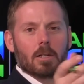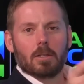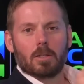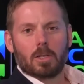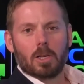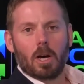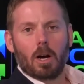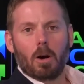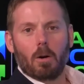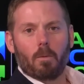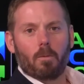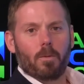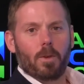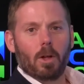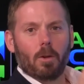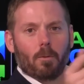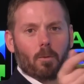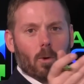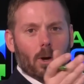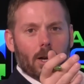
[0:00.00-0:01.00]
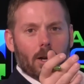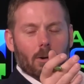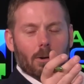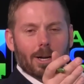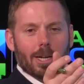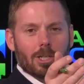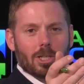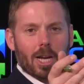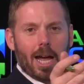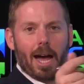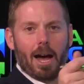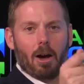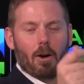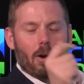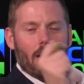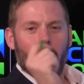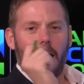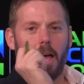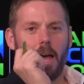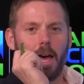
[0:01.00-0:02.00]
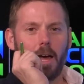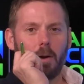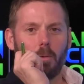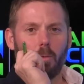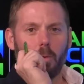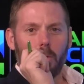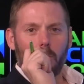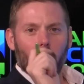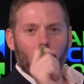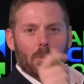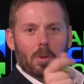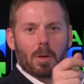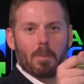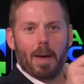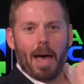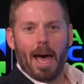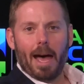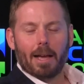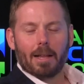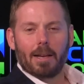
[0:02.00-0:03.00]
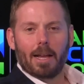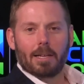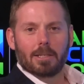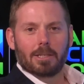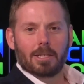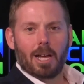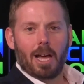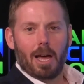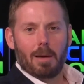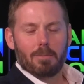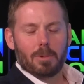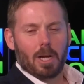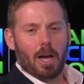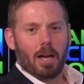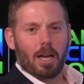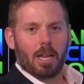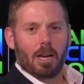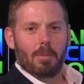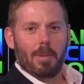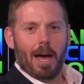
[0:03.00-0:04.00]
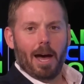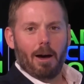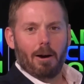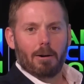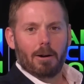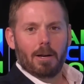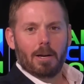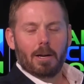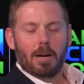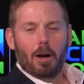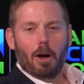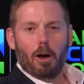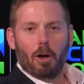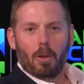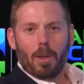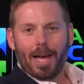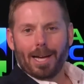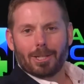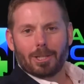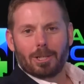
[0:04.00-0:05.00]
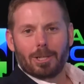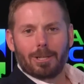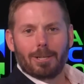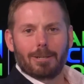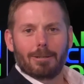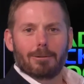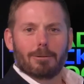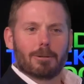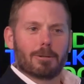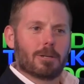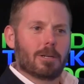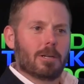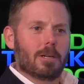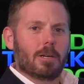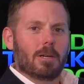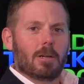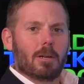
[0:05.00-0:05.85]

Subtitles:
So feel free to reach out, and we will be back next time talking about elections,